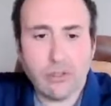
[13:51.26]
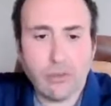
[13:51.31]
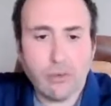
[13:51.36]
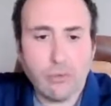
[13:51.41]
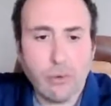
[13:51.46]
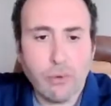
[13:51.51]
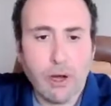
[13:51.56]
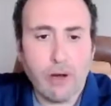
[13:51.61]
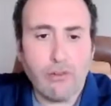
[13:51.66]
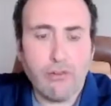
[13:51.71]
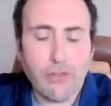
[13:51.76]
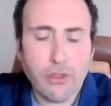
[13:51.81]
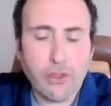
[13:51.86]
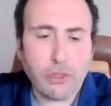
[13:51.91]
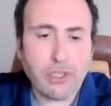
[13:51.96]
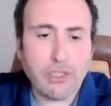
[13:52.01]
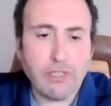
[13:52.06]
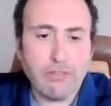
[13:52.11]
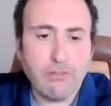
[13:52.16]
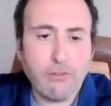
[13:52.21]
12,
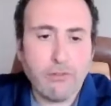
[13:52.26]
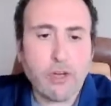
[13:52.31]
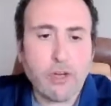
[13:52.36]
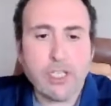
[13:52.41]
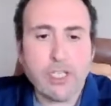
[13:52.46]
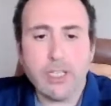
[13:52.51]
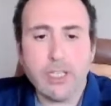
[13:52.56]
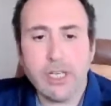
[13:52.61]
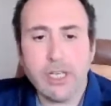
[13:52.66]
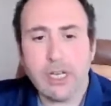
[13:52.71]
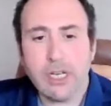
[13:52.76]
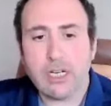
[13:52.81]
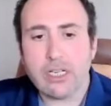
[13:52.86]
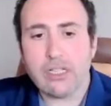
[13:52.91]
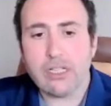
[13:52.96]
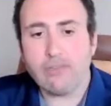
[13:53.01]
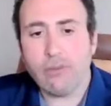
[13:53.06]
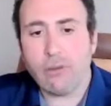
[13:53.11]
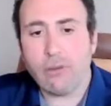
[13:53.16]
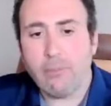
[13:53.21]
13, 14
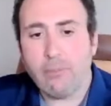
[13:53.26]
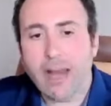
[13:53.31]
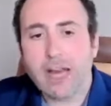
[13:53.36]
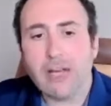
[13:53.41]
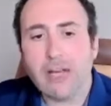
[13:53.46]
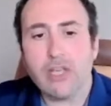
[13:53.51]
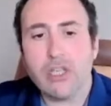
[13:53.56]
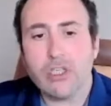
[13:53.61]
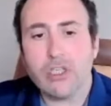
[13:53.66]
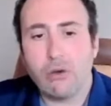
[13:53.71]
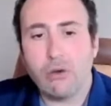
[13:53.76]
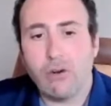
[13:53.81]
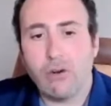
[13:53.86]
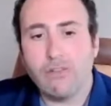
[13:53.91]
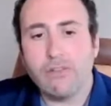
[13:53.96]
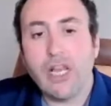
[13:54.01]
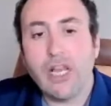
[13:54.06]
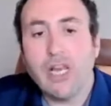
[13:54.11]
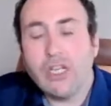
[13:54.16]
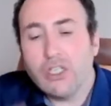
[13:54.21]
years for
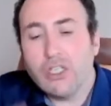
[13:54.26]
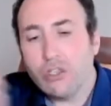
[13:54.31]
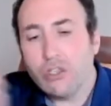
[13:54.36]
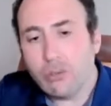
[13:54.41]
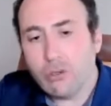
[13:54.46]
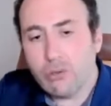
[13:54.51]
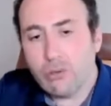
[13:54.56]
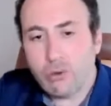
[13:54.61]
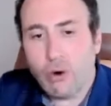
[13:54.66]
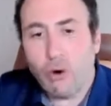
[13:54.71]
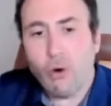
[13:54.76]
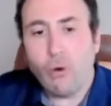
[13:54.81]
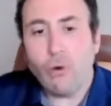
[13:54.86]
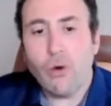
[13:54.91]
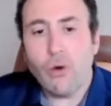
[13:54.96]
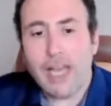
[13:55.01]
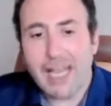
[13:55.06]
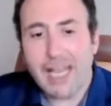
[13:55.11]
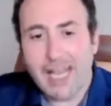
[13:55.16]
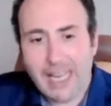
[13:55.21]
Microsoft to grow
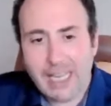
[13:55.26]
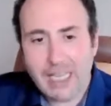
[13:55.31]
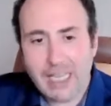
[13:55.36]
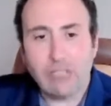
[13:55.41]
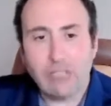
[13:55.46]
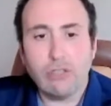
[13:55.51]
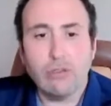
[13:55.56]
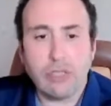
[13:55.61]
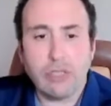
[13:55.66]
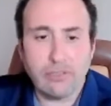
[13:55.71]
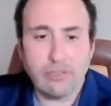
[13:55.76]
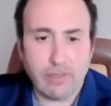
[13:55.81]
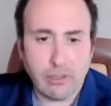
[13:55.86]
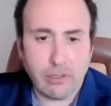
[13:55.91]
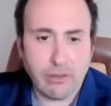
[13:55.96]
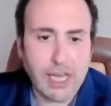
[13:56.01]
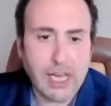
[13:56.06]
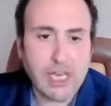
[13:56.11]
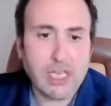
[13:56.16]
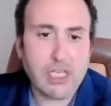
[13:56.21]
into its
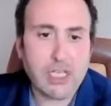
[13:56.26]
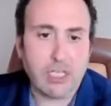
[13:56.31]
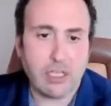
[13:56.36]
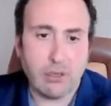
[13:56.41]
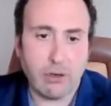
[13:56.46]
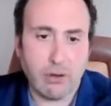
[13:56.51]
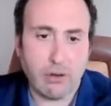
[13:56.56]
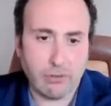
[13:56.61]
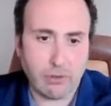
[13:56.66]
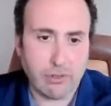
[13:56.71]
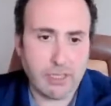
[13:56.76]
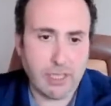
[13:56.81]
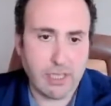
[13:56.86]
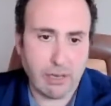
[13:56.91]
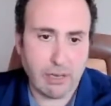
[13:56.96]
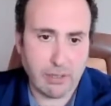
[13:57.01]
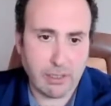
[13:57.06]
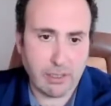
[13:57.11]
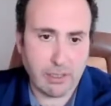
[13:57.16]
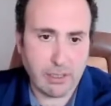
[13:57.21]
valuation of the
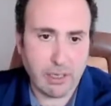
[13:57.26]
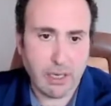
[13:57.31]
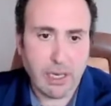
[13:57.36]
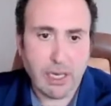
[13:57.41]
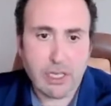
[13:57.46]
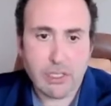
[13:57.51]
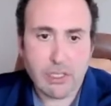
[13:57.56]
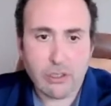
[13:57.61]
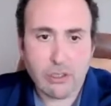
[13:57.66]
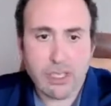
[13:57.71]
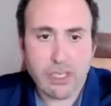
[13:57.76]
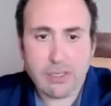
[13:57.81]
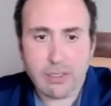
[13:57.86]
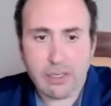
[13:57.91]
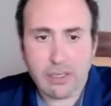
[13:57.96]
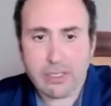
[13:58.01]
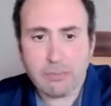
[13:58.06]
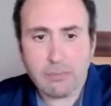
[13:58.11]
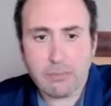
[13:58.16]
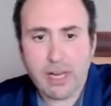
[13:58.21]
solvent. So its,
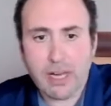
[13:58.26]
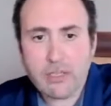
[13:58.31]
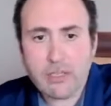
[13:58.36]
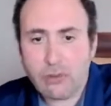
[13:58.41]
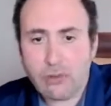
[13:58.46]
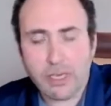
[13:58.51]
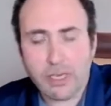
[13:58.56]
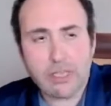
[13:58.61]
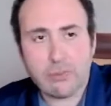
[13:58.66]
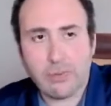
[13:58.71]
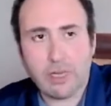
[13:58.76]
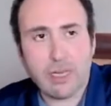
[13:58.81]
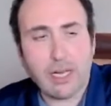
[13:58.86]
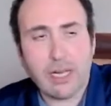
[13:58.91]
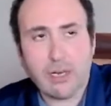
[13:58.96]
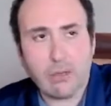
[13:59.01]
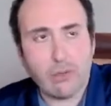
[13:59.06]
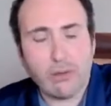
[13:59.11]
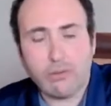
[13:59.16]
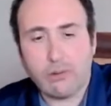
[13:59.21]
its price to earnings went, I
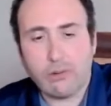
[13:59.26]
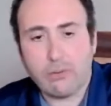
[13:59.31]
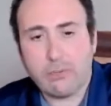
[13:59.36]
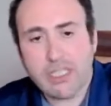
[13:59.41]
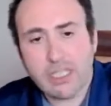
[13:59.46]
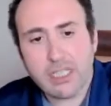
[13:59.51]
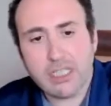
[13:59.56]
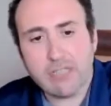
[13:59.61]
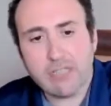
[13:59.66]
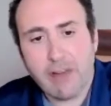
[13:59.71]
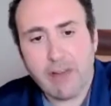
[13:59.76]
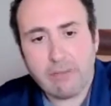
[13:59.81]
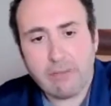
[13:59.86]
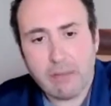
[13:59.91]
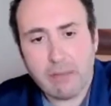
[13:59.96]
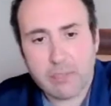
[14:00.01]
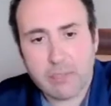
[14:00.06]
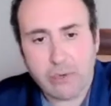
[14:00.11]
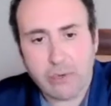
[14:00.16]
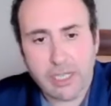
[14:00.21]
don't know, from 65
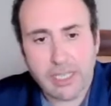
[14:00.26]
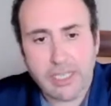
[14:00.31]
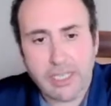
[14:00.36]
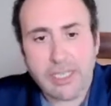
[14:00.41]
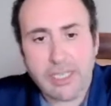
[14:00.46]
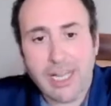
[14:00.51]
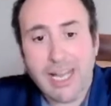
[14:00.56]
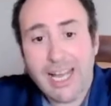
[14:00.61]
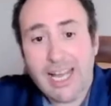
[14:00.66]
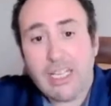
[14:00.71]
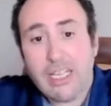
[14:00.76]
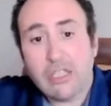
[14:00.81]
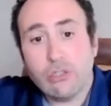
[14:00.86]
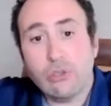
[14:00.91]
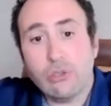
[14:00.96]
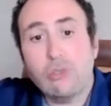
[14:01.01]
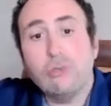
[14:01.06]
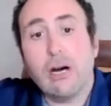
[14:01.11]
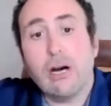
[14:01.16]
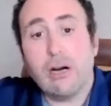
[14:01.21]
times earnings to
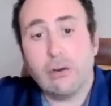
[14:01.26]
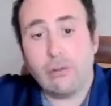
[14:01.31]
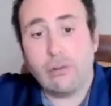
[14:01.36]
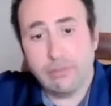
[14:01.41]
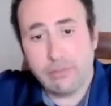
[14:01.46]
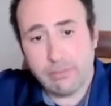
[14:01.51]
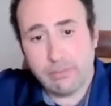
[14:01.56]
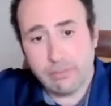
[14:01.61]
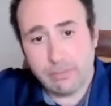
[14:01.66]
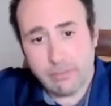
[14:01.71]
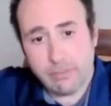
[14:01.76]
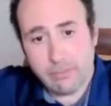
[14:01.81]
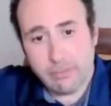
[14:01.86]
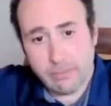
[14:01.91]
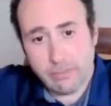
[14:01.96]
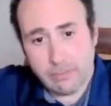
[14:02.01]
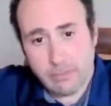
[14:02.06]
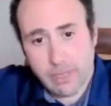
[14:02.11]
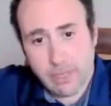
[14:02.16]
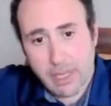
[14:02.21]
12,
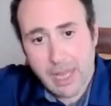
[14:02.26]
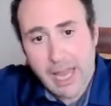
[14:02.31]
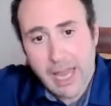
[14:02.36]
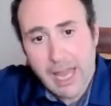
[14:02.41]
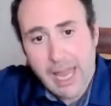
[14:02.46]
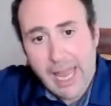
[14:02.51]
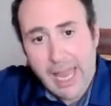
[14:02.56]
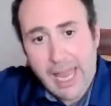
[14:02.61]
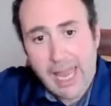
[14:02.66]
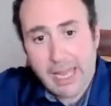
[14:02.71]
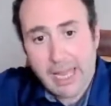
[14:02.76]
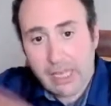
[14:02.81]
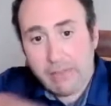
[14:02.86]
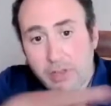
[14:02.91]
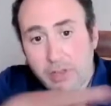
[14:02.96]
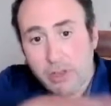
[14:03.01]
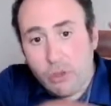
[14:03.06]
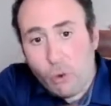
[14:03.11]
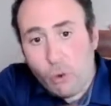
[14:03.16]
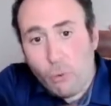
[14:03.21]

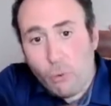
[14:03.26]
even though